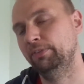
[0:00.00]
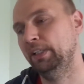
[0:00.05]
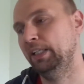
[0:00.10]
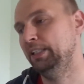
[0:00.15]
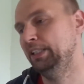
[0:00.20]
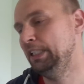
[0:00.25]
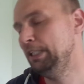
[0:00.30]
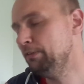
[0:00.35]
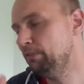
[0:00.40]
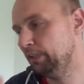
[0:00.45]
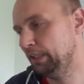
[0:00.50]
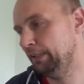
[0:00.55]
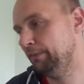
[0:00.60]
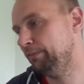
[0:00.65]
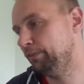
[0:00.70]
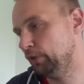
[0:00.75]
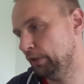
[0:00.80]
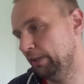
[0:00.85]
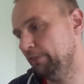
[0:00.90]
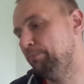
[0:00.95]
and even
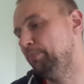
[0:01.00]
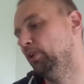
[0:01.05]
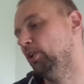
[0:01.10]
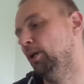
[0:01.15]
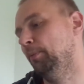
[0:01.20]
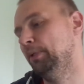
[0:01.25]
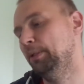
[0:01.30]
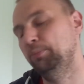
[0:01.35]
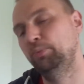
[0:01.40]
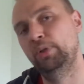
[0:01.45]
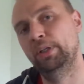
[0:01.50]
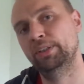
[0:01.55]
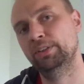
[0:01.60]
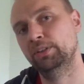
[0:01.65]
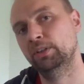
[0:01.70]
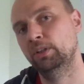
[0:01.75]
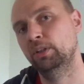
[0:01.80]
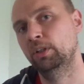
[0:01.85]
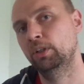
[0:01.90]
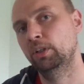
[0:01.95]
if you have become depressed,